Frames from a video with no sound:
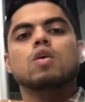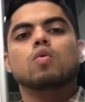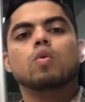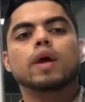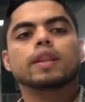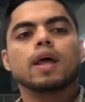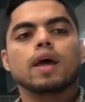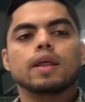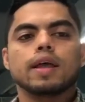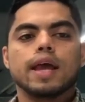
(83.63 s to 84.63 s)
with
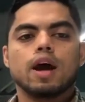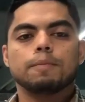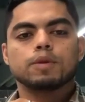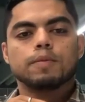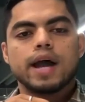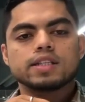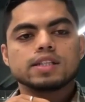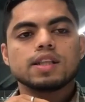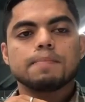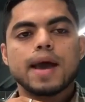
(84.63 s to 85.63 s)
and
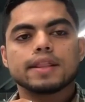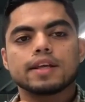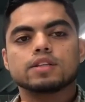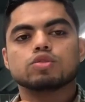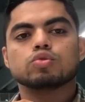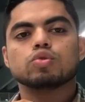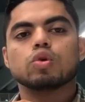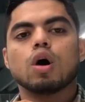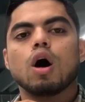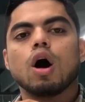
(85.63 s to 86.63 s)
optimizing the method
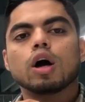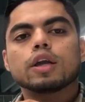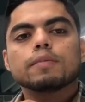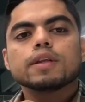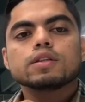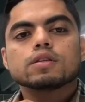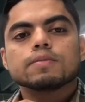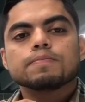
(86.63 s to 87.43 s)
to augment